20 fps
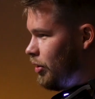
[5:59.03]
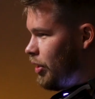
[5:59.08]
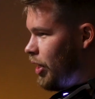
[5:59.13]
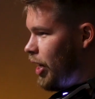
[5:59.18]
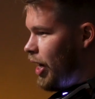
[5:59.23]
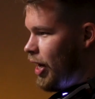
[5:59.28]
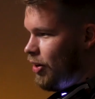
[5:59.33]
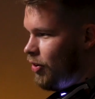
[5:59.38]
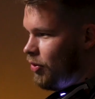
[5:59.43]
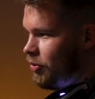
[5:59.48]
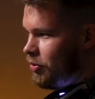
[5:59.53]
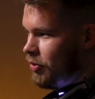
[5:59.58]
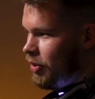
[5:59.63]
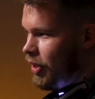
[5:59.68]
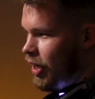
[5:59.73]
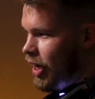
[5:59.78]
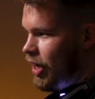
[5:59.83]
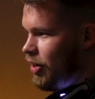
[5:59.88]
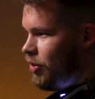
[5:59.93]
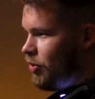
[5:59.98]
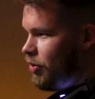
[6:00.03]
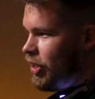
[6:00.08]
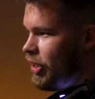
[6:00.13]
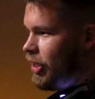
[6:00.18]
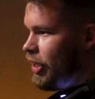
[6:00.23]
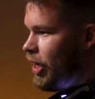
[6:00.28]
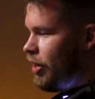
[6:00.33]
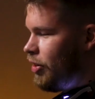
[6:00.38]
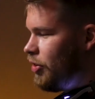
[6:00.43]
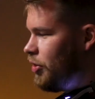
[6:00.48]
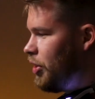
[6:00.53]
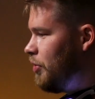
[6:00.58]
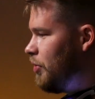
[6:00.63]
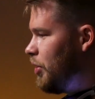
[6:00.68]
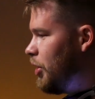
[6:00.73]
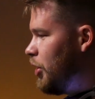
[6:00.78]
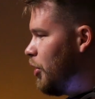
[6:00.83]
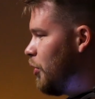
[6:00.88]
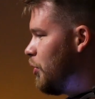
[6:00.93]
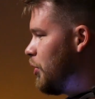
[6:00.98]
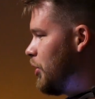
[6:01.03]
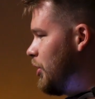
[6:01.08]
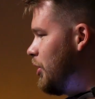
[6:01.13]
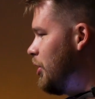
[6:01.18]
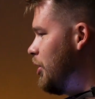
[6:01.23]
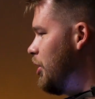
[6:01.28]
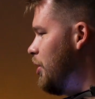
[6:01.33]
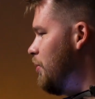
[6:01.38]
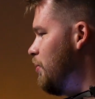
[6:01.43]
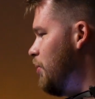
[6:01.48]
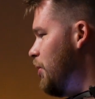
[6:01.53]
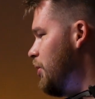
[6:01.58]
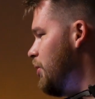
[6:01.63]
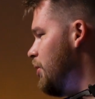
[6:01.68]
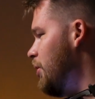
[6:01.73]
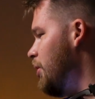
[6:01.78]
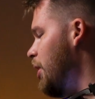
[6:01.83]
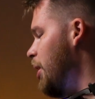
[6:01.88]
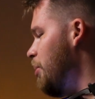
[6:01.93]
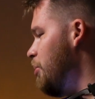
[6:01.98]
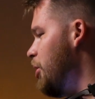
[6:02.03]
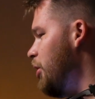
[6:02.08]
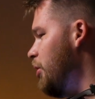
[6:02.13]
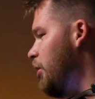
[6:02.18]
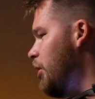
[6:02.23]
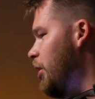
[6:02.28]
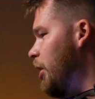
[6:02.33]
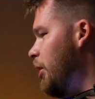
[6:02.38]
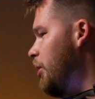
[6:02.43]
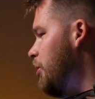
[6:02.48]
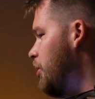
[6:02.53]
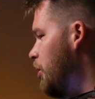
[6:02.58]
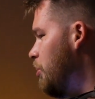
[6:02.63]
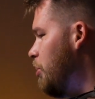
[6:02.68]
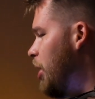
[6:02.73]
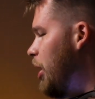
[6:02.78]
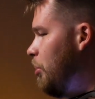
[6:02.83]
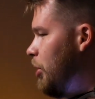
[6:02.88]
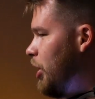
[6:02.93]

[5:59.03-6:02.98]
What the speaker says: I don't even notice the difference. I mean, there might